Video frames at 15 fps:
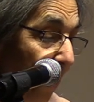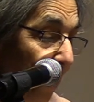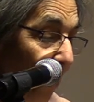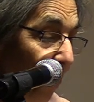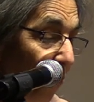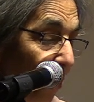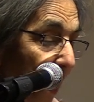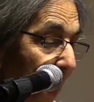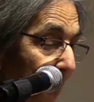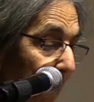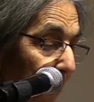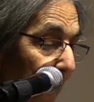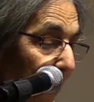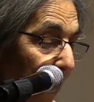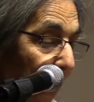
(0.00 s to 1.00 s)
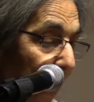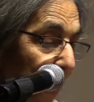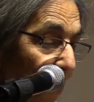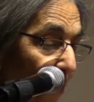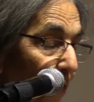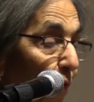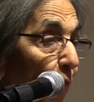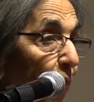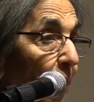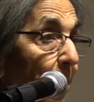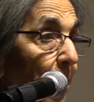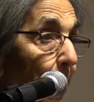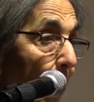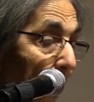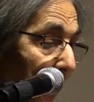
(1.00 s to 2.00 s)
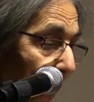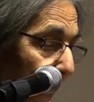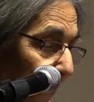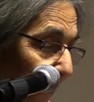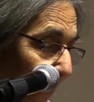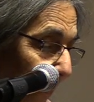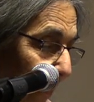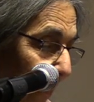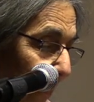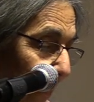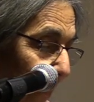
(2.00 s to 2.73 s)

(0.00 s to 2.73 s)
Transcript: the shape I knew from the maps,